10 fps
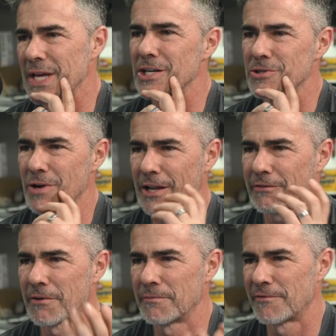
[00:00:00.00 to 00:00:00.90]
They can
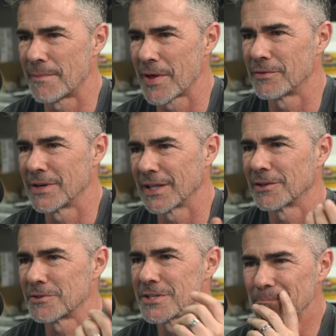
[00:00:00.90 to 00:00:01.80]
transfer them from other
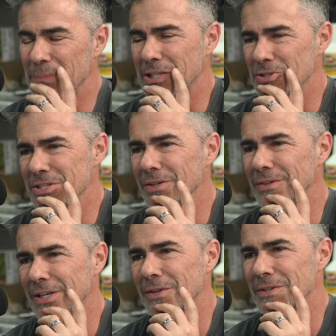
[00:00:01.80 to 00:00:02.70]
dealers, but they're
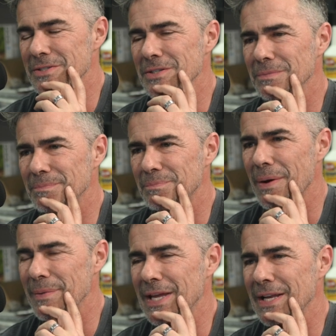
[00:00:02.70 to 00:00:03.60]
still
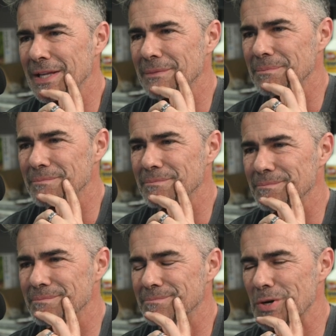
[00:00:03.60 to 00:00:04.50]
probably getting
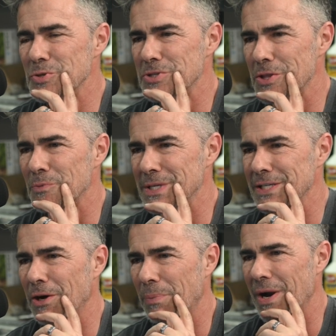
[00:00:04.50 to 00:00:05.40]
most of the
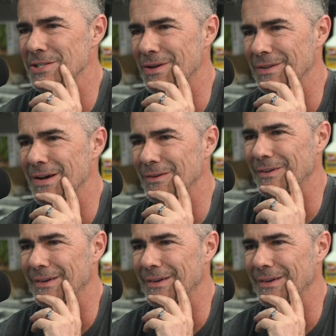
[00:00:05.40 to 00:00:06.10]
retail price on those.